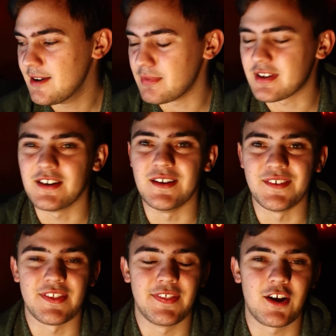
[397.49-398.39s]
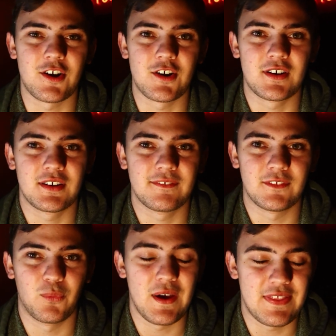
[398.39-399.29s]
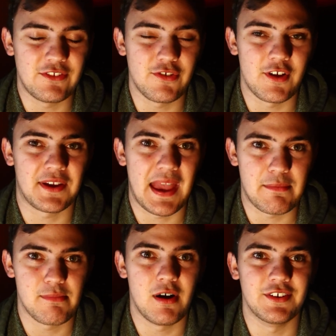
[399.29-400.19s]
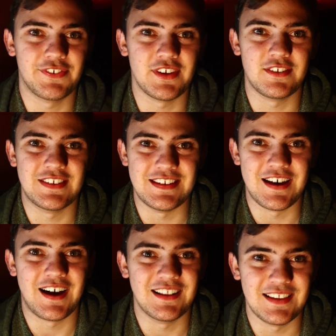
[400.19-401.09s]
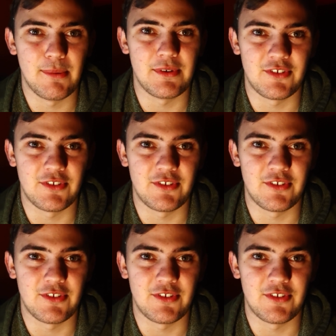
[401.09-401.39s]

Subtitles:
because the way they do their camera policy did not allow me